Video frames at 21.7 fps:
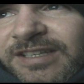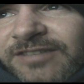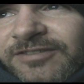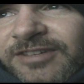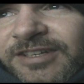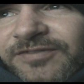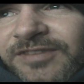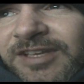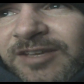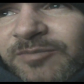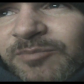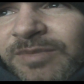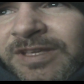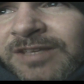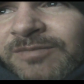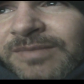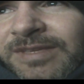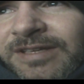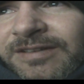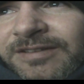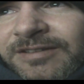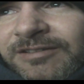even if they beat
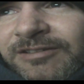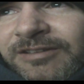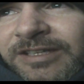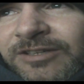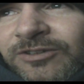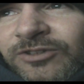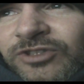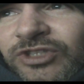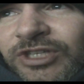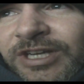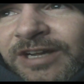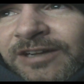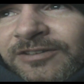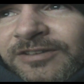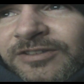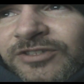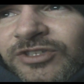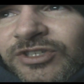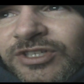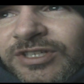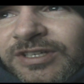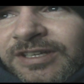me in the legal
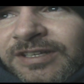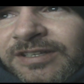challenge